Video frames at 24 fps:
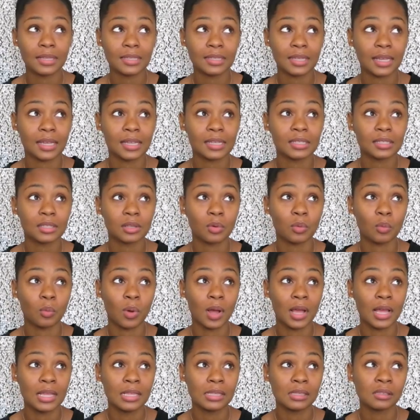test
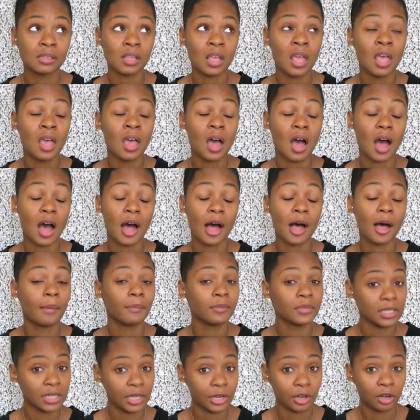was
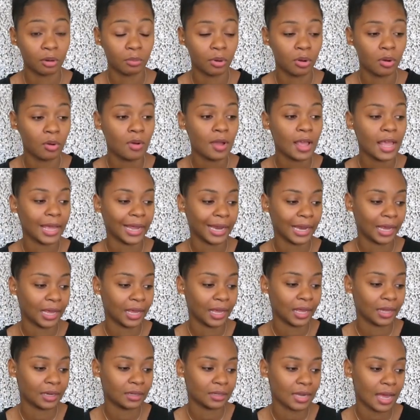terrible.
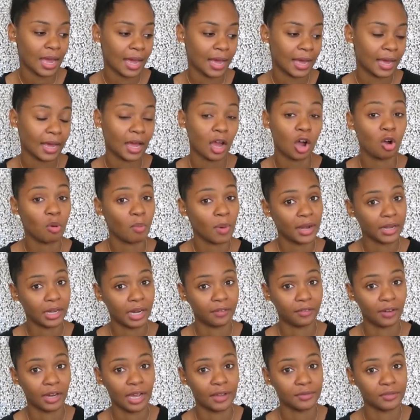And I hope I
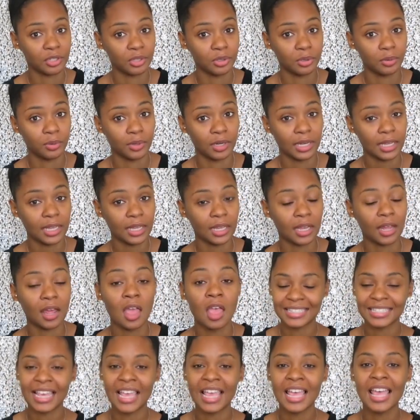never have to do it again.
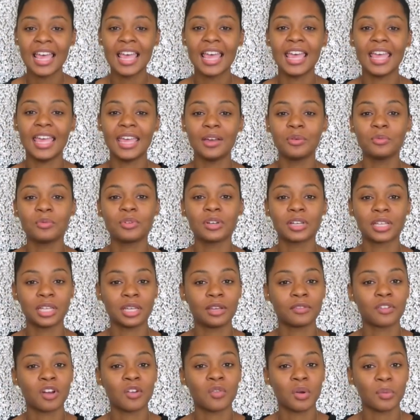It will
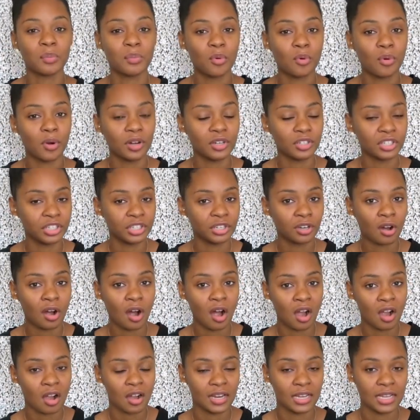give a report to your
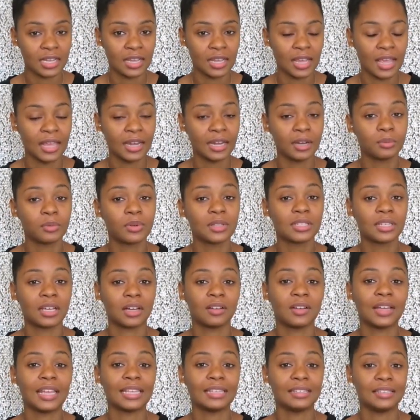RE, and it will
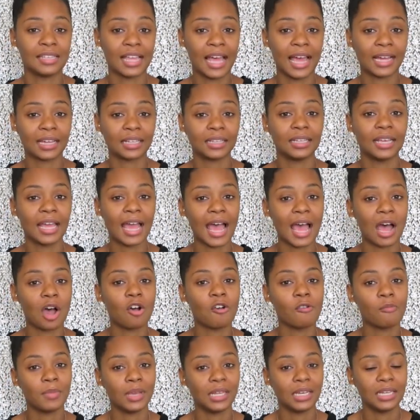tell exactly
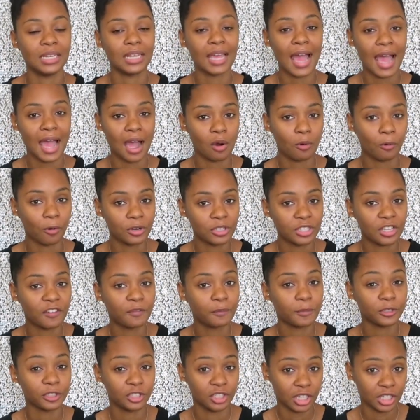how many hours of
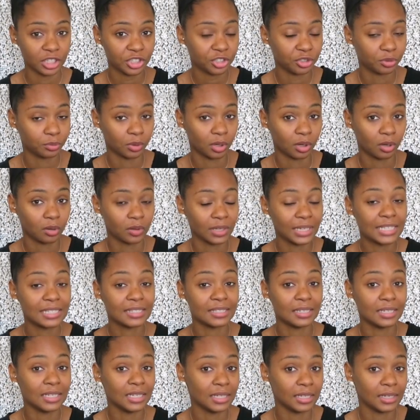progesterone is
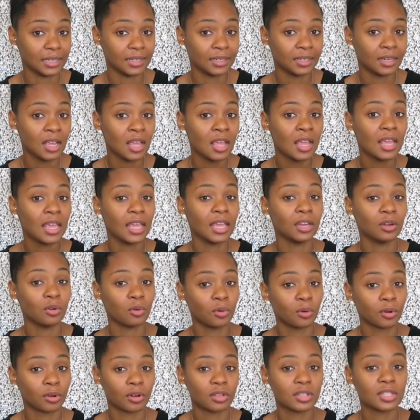needed in
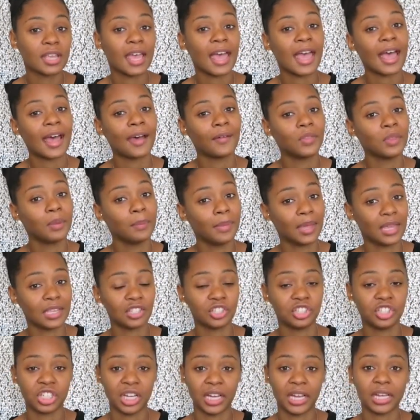order to have the
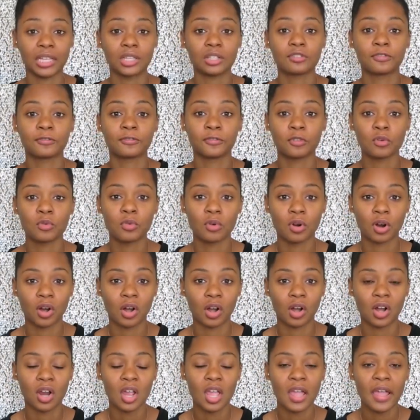best chance
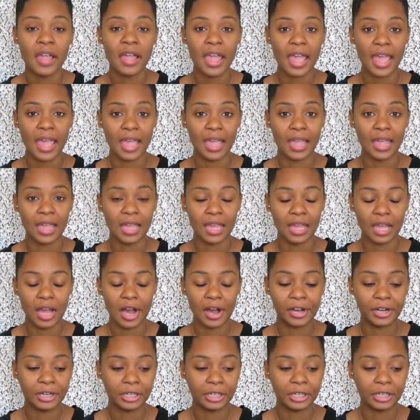for a